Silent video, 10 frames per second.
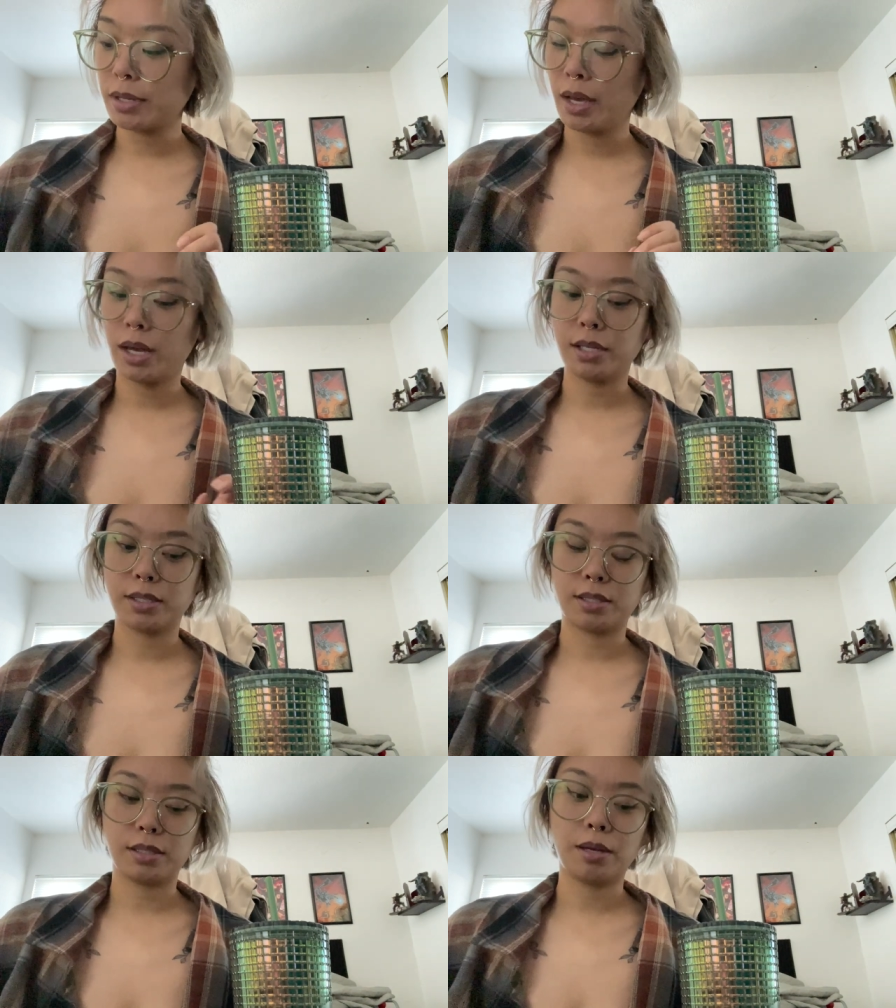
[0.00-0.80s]

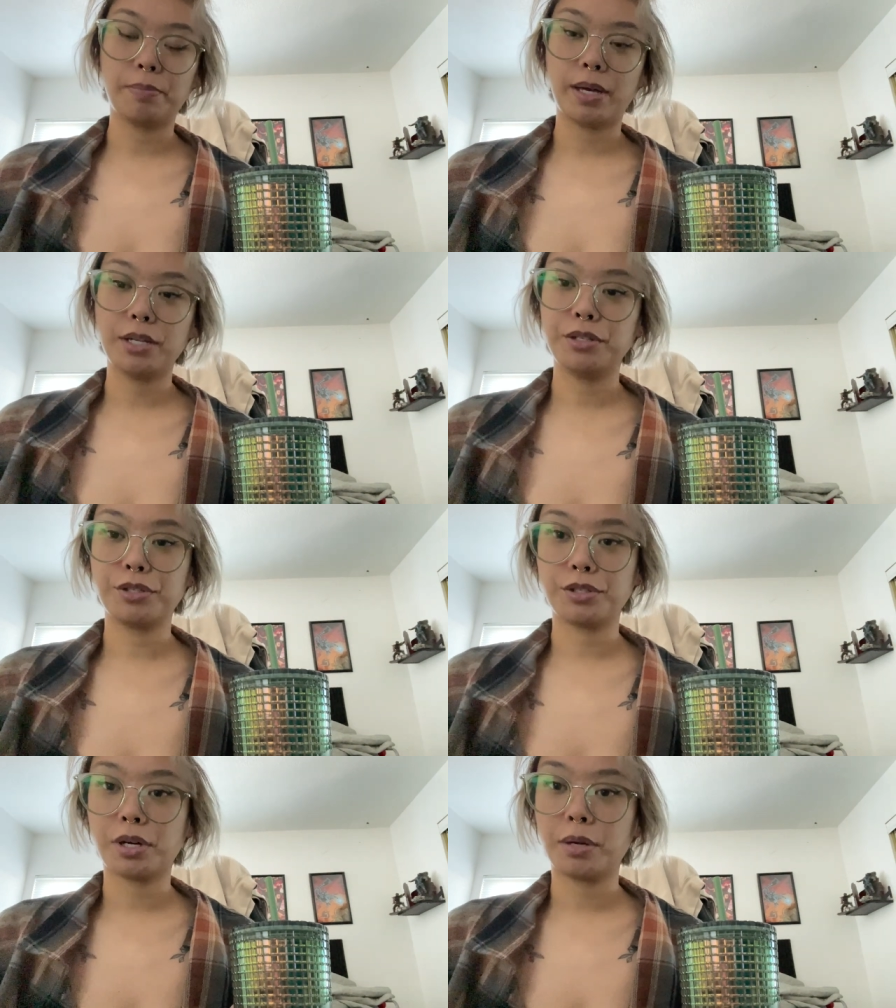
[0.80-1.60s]
as a button to
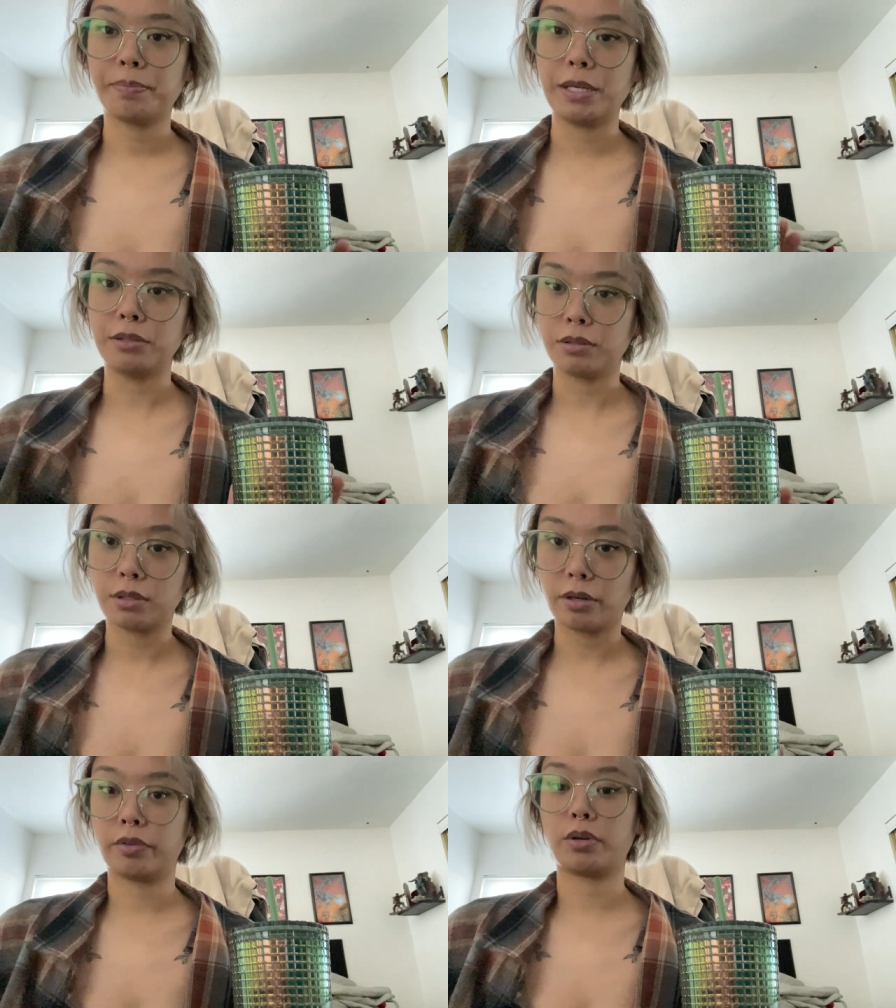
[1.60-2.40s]
stop and
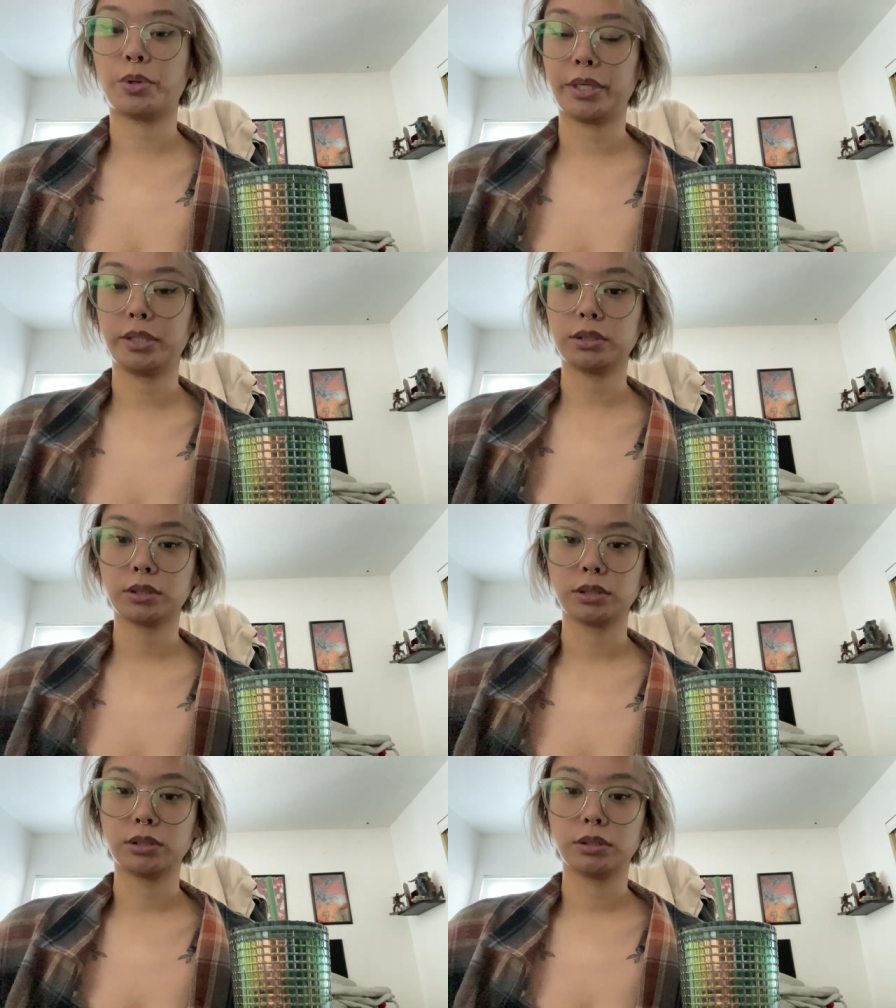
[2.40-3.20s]
start recording.
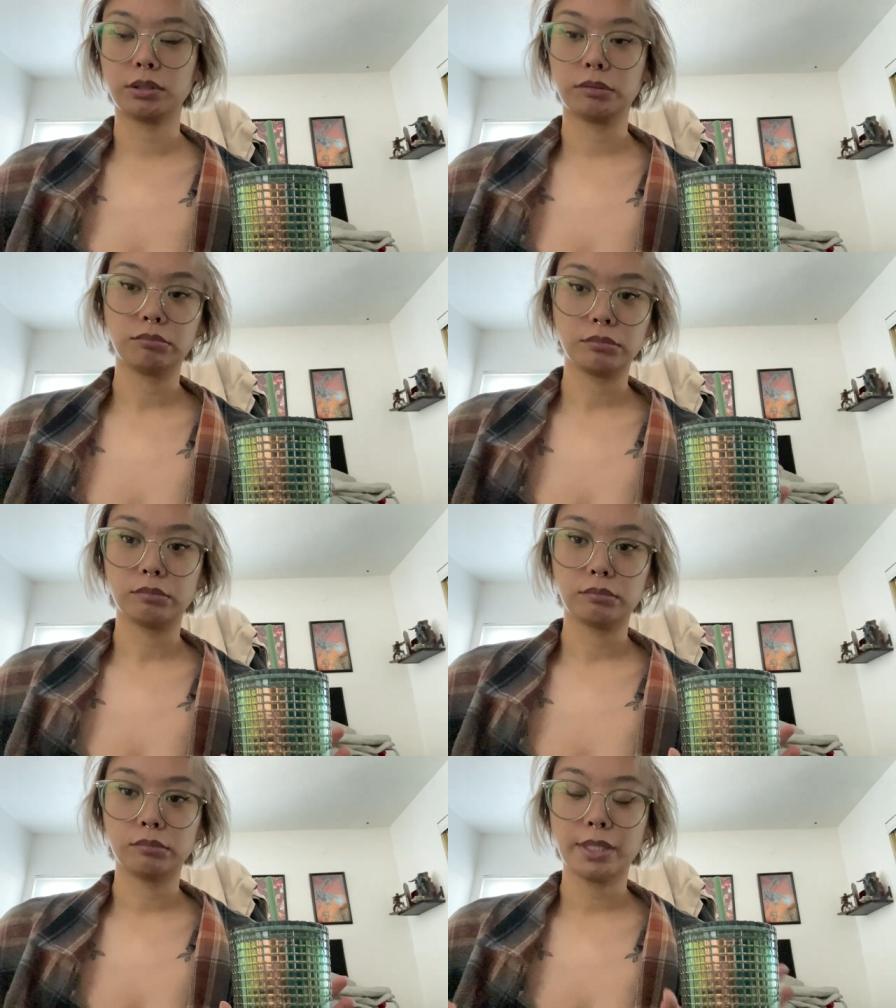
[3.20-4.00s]

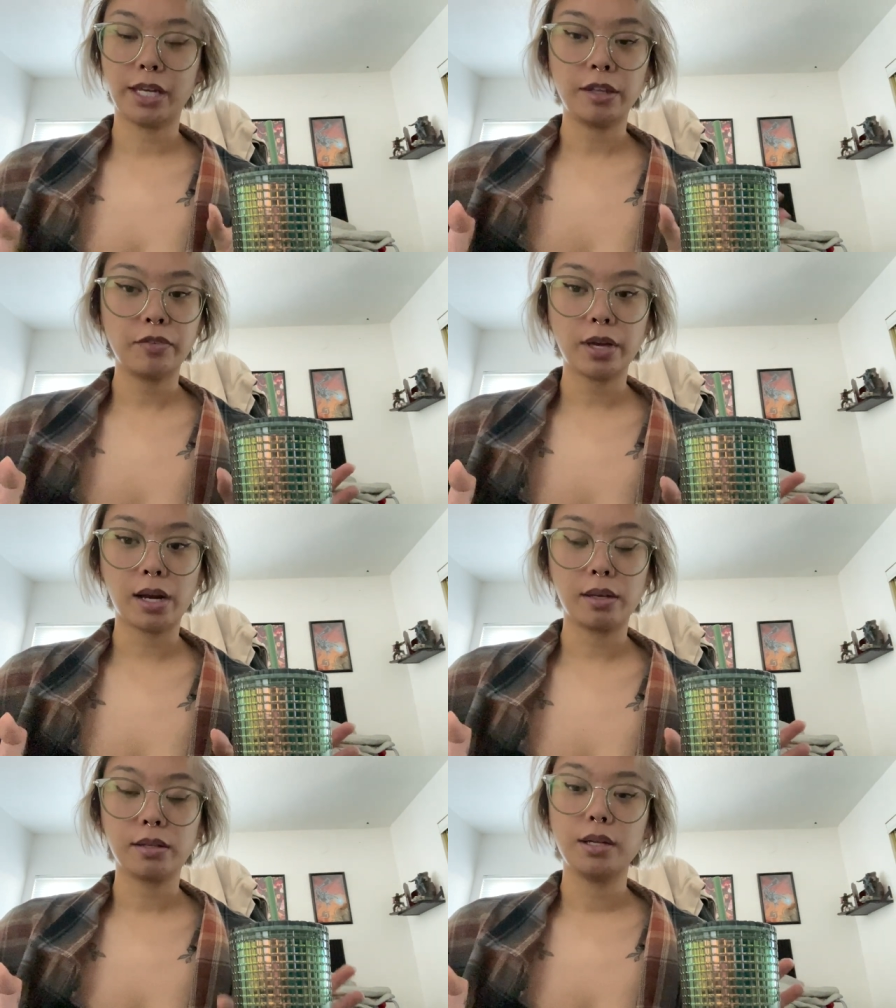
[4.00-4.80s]
I keep
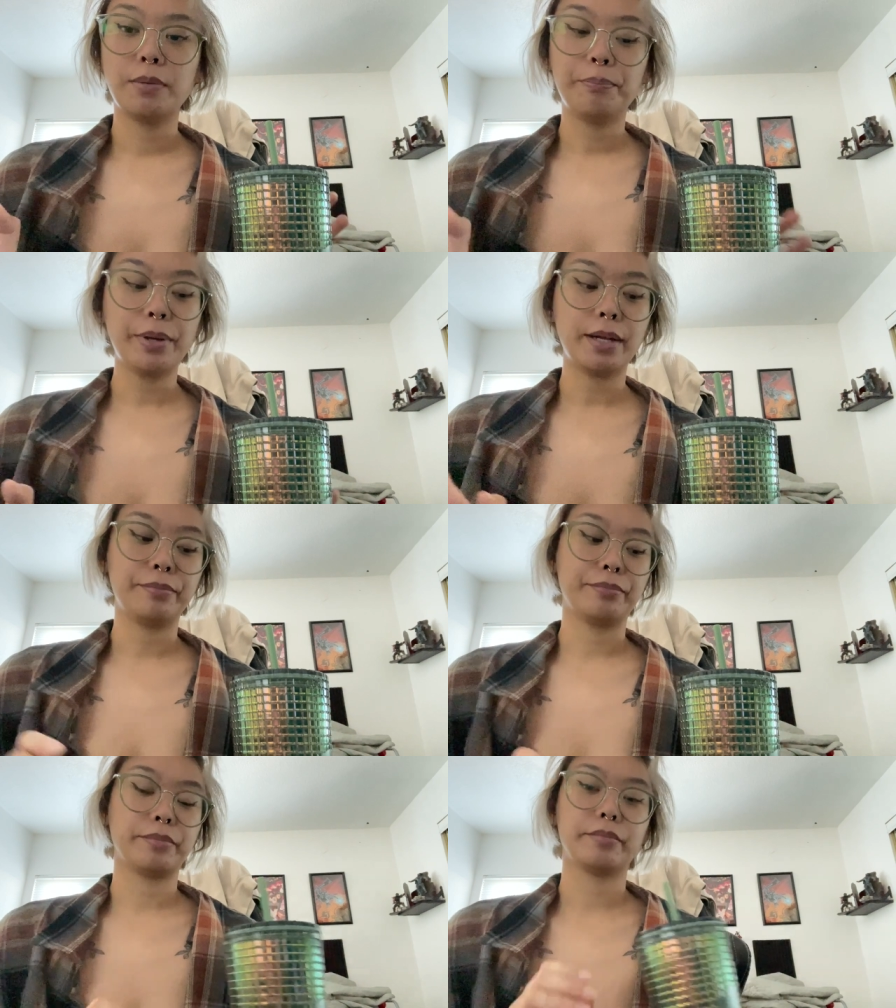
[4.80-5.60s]
forgetting, but
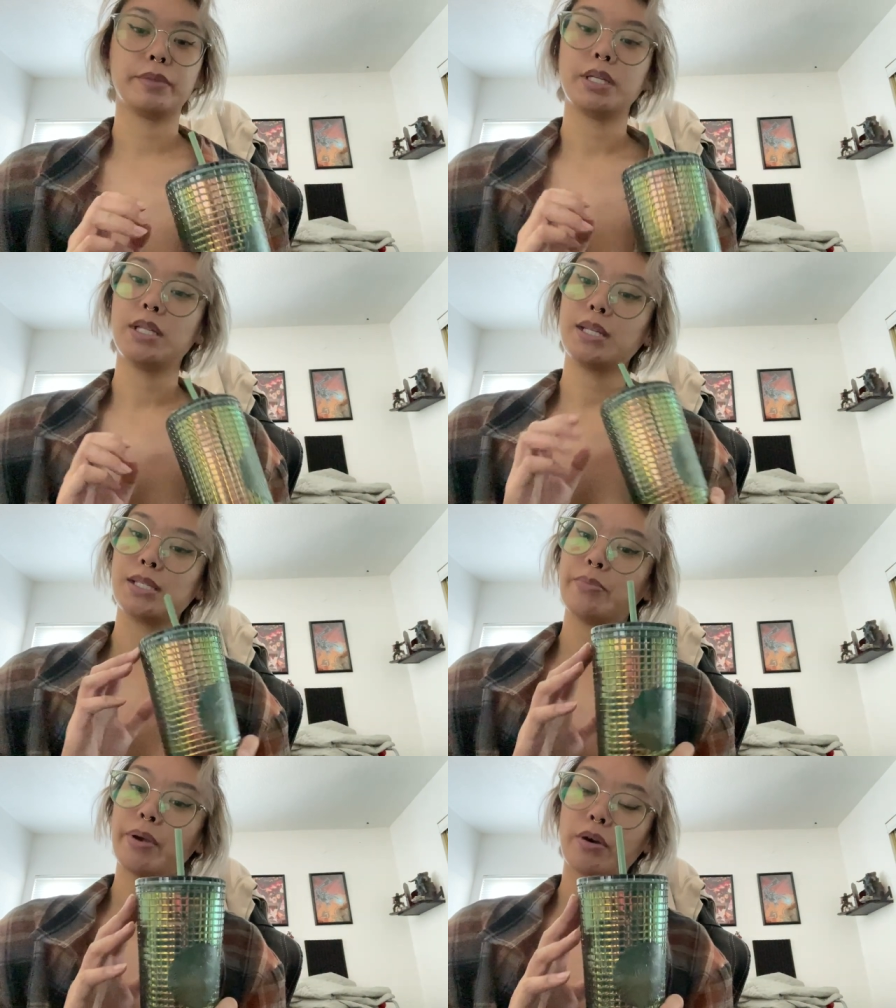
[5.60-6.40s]
this
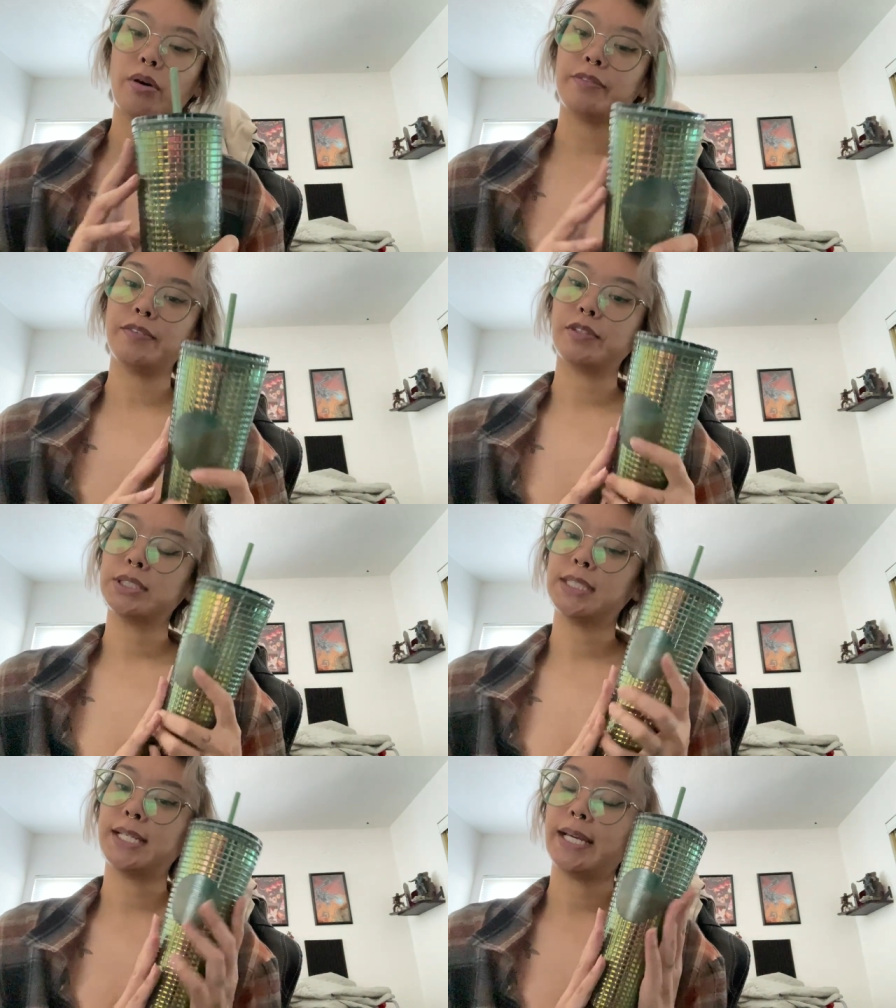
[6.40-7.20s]
is my coffee for
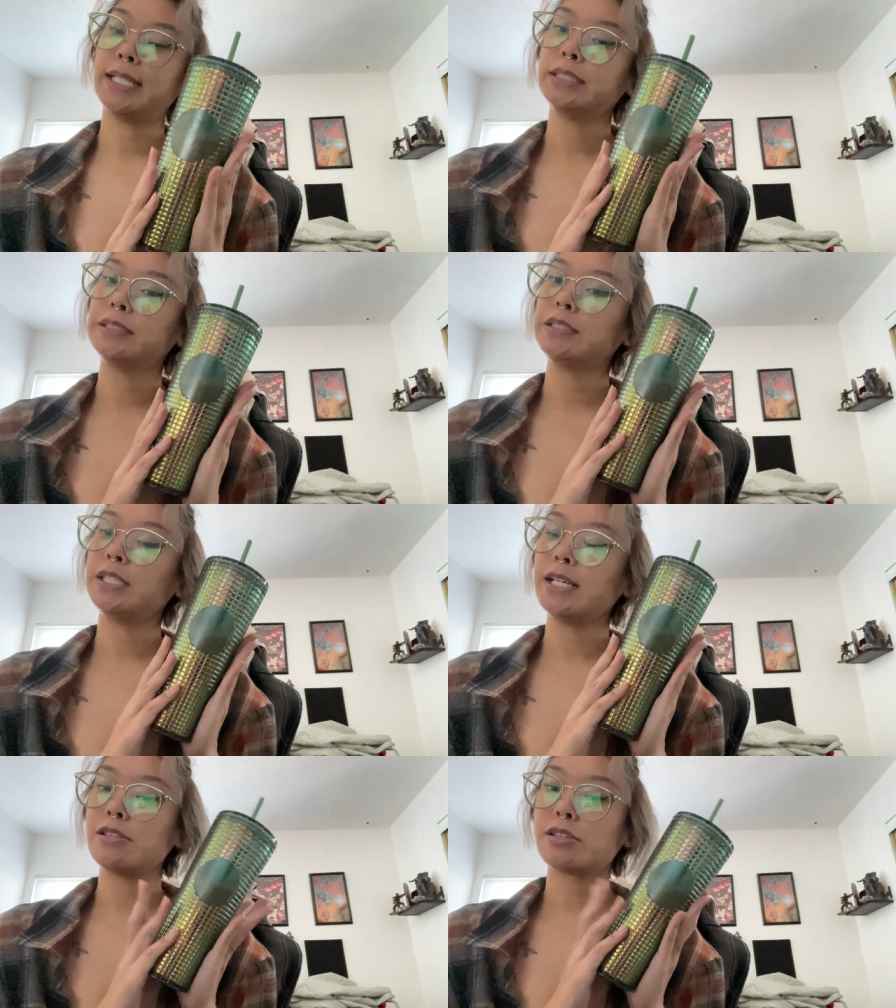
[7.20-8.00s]
today.
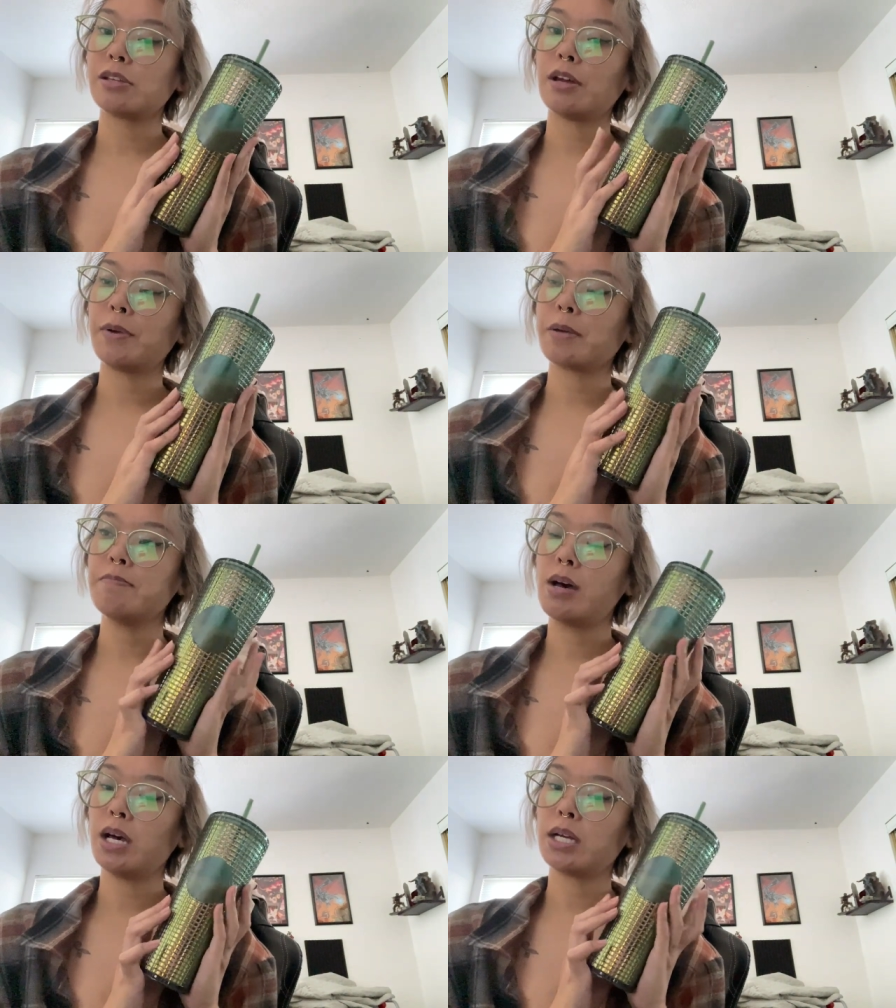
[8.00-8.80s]
Today's Scalabric
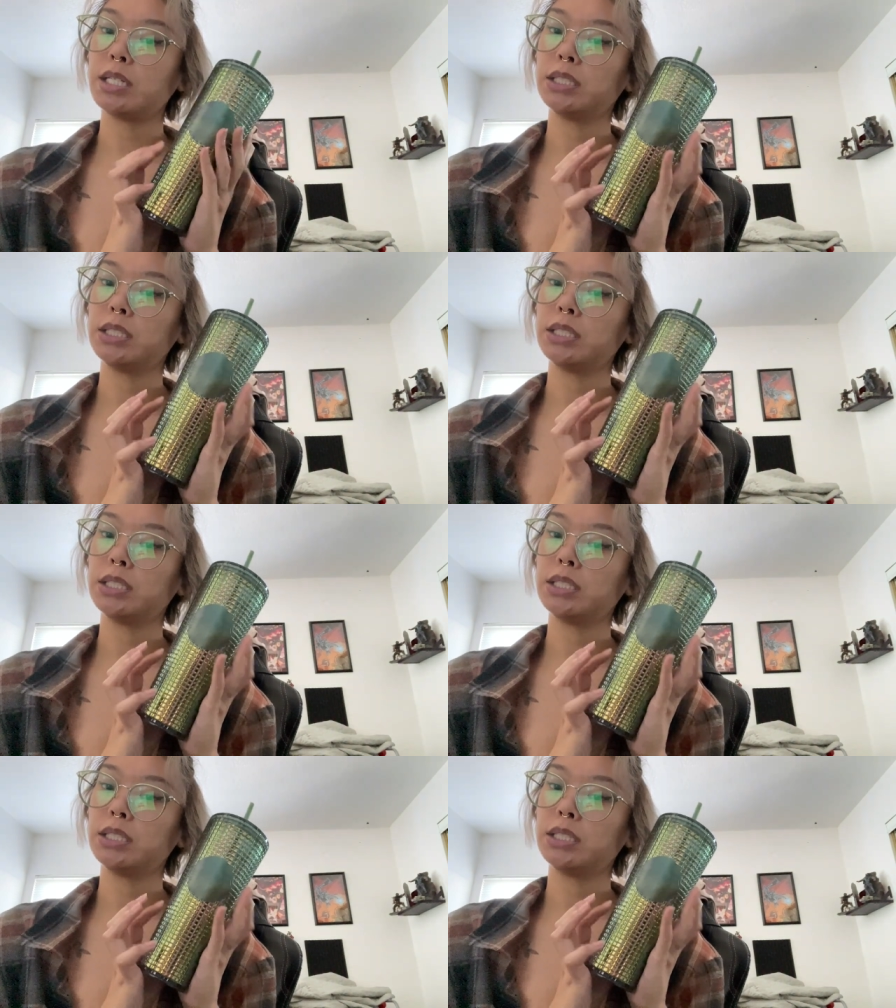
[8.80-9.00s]
mug.